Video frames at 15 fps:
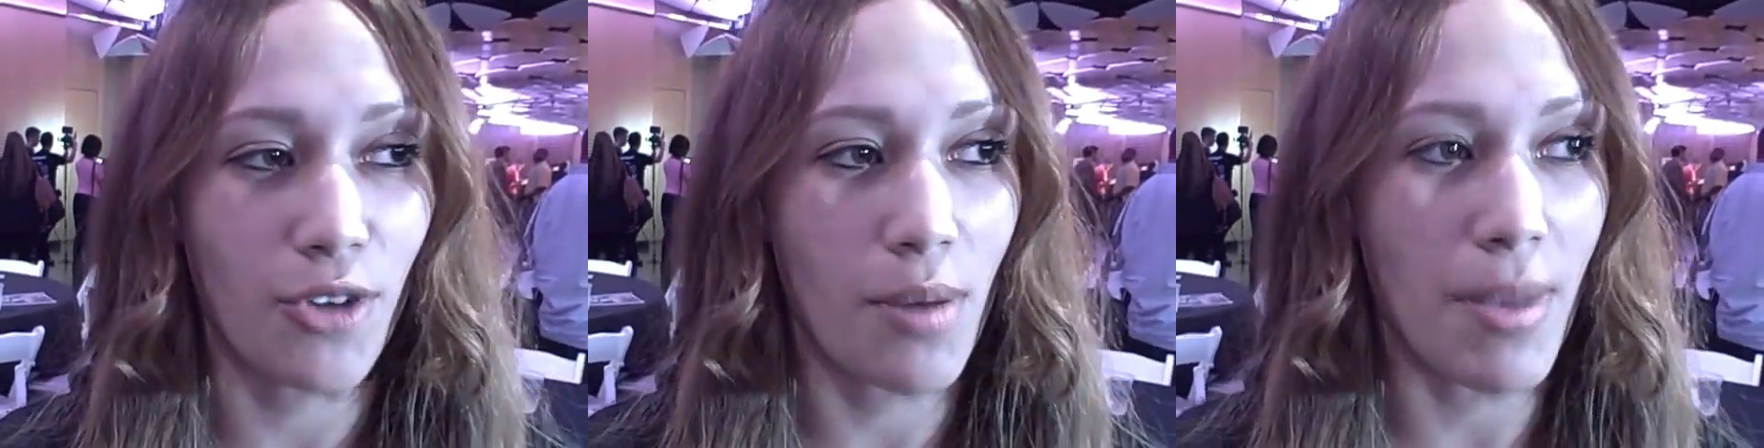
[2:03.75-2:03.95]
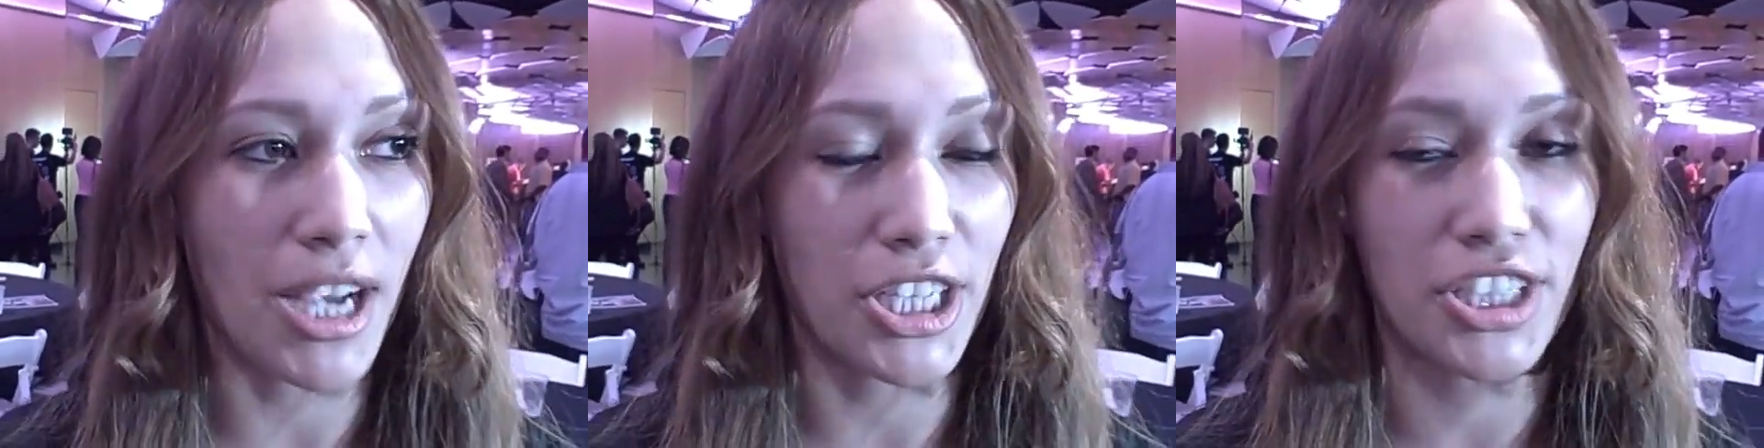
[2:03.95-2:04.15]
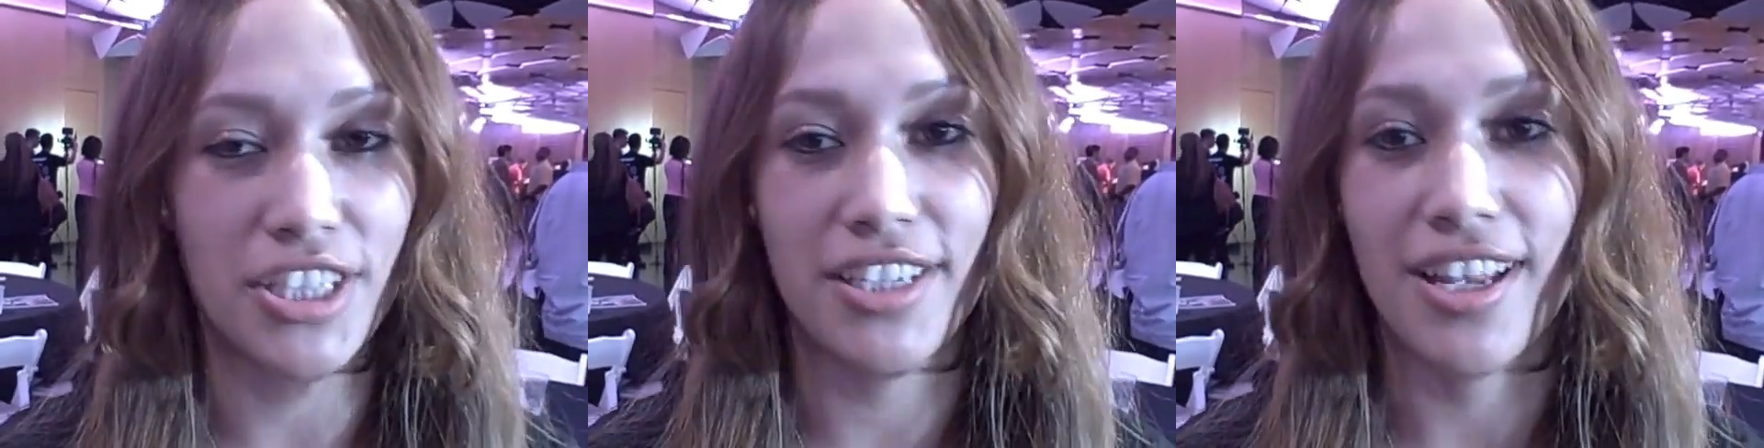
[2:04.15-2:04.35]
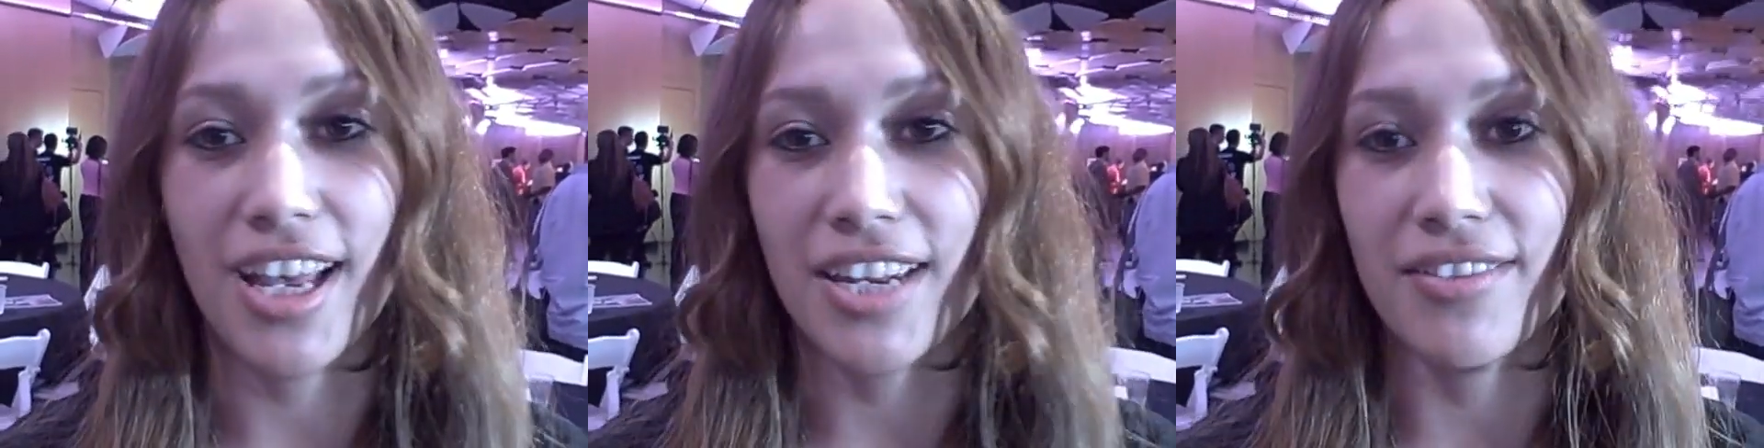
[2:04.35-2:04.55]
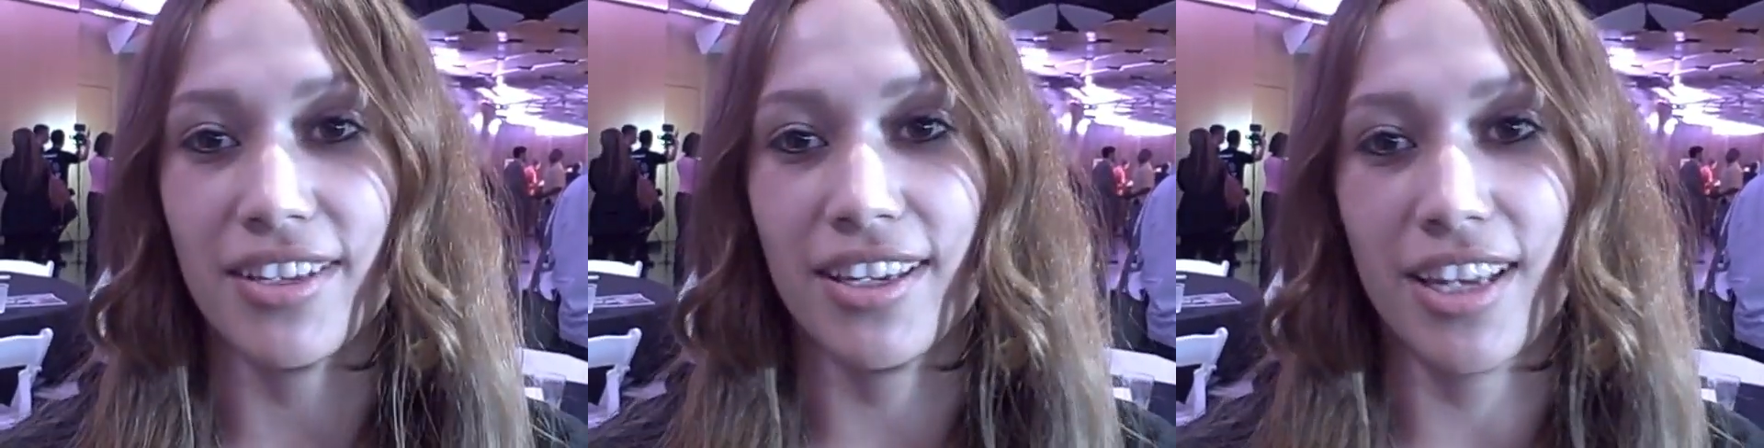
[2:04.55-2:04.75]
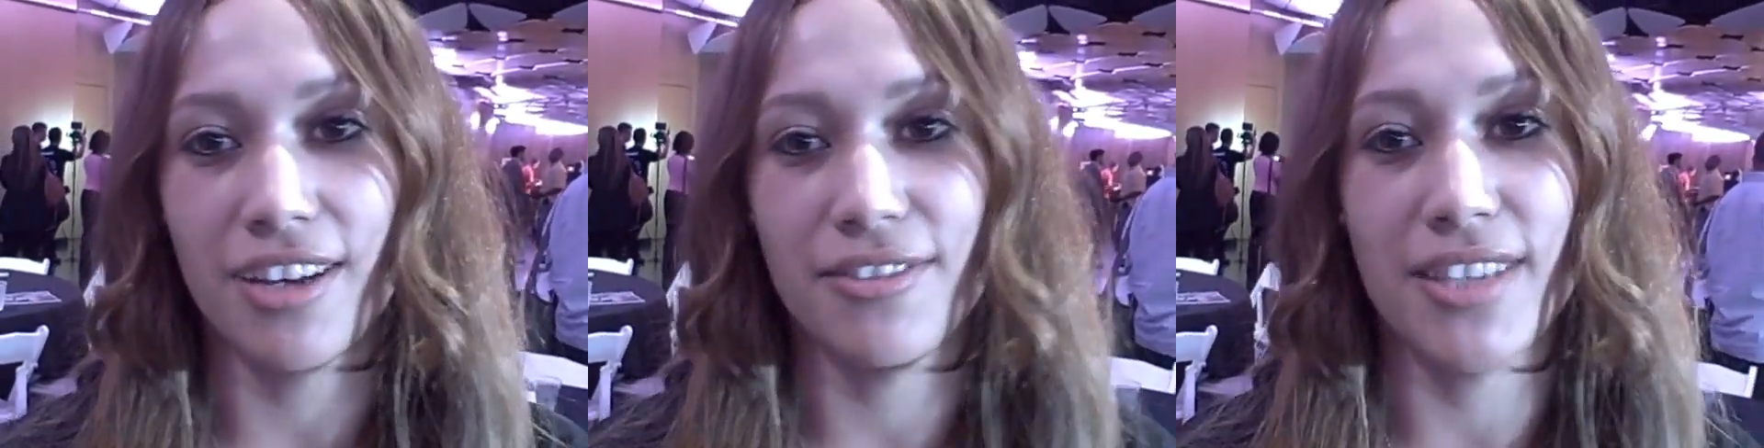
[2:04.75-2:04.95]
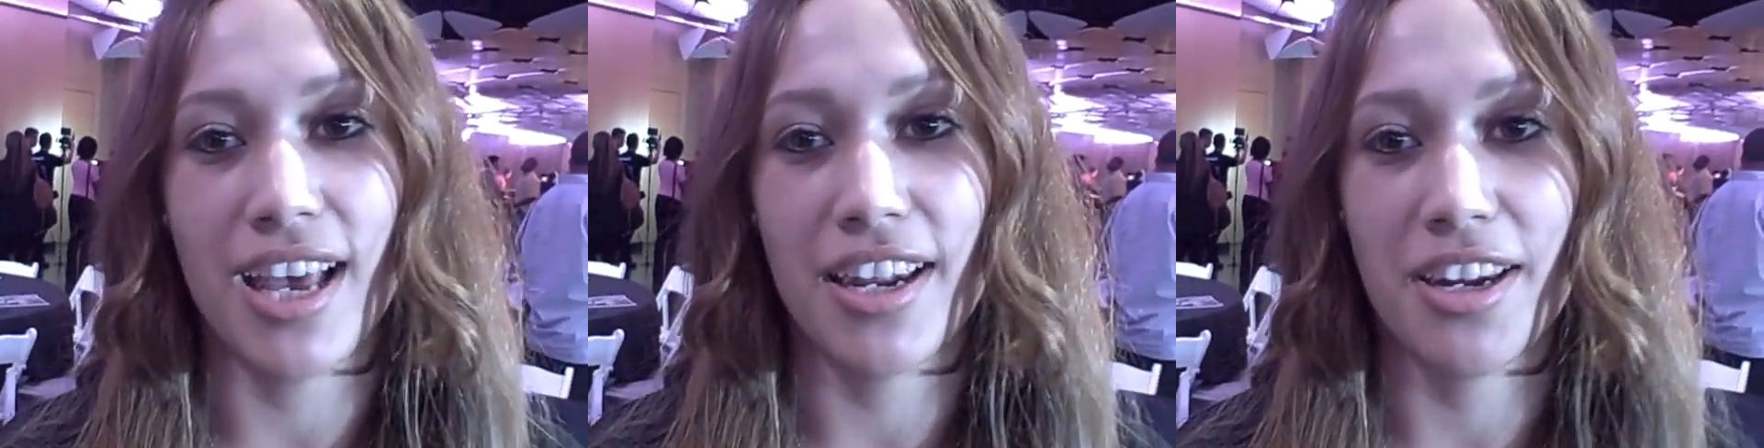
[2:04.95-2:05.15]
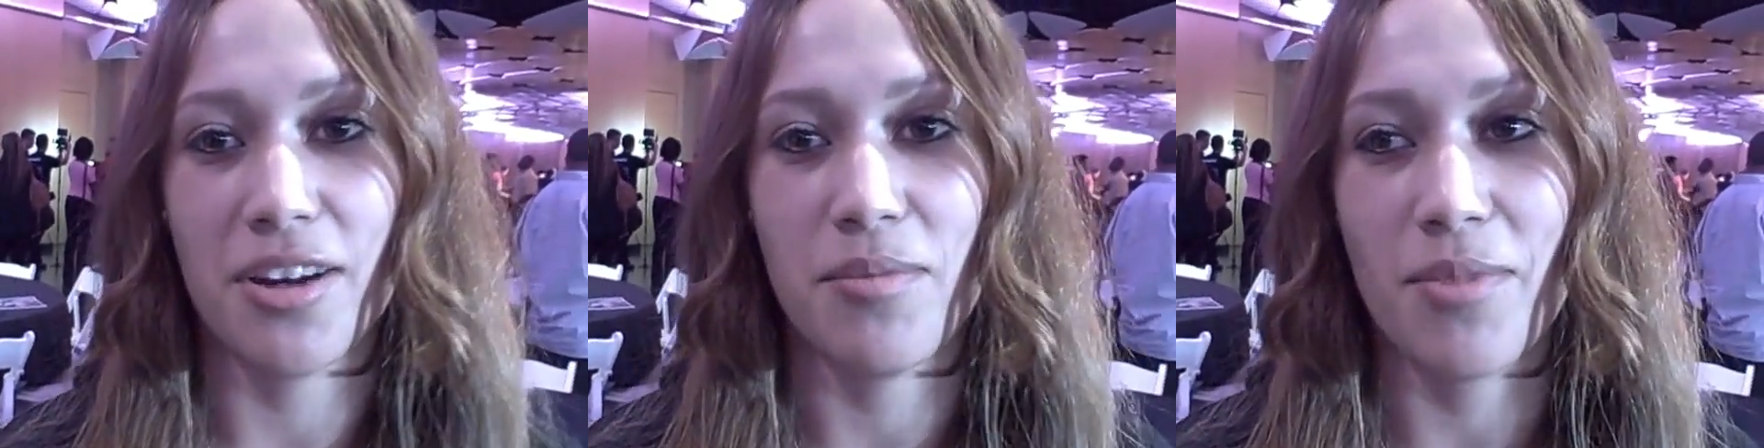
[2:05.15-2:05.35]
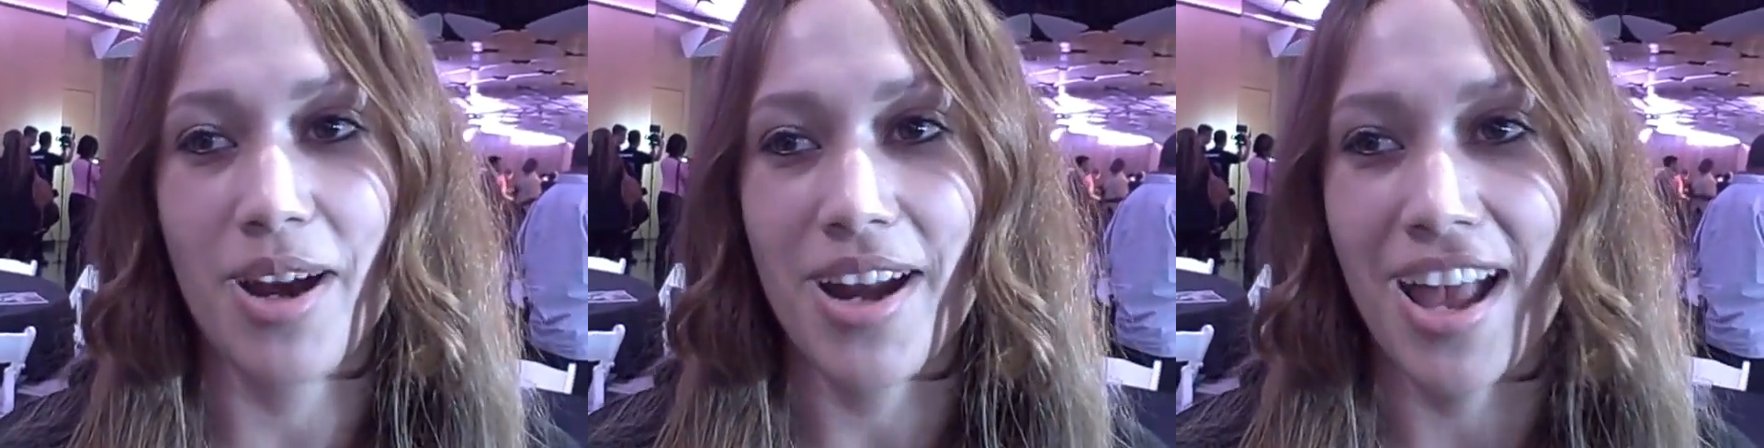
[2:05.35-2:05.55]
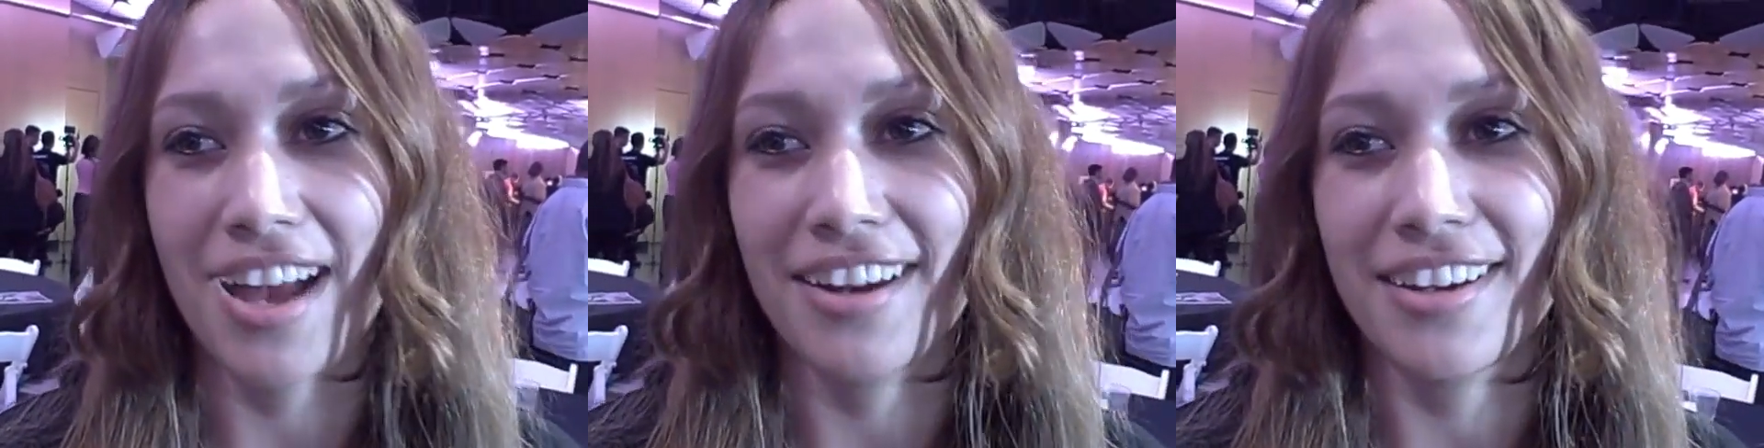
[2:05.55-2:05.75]
Well, I'm actually not even left-handed. I'm
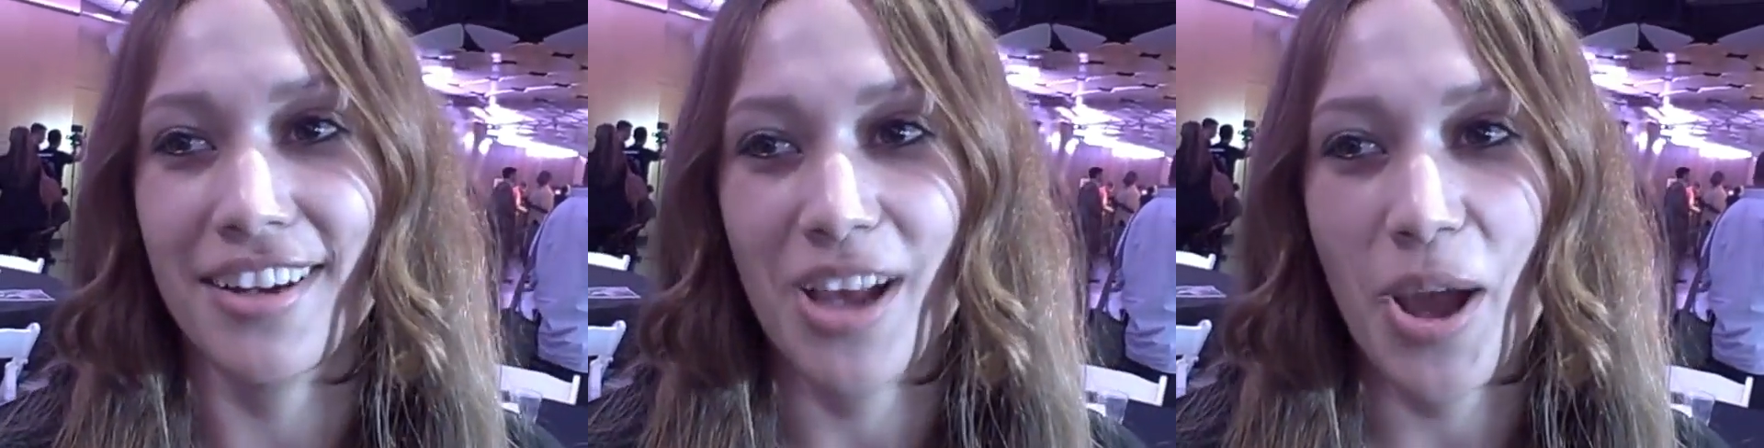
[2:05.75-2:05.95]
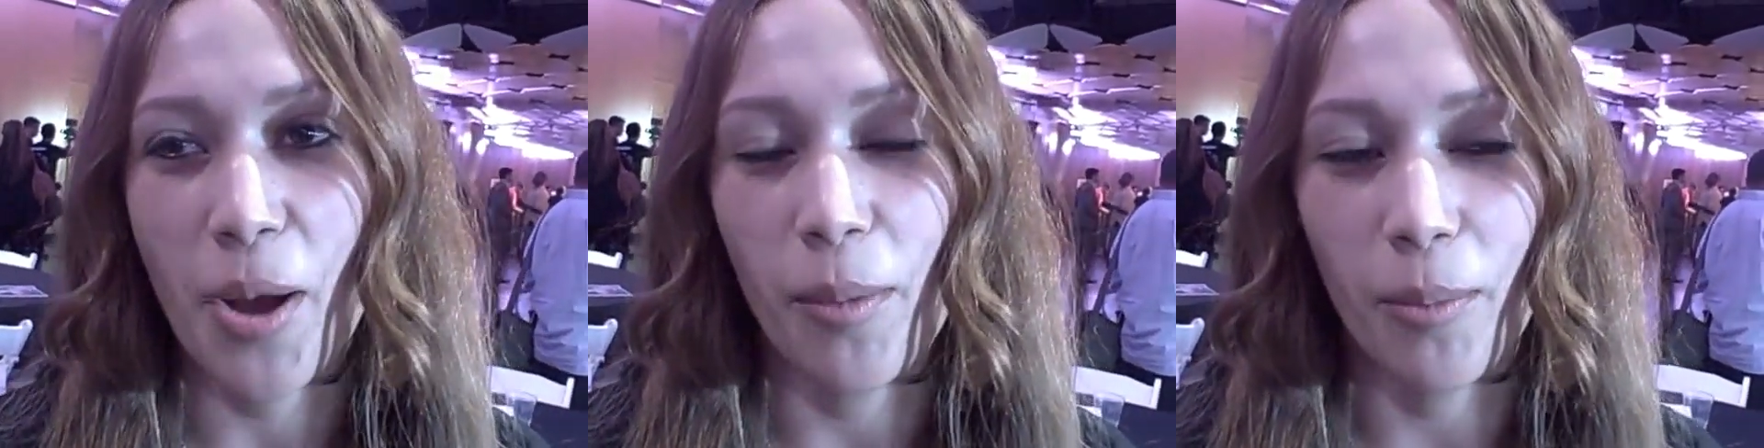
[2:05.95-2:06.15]
right-handed.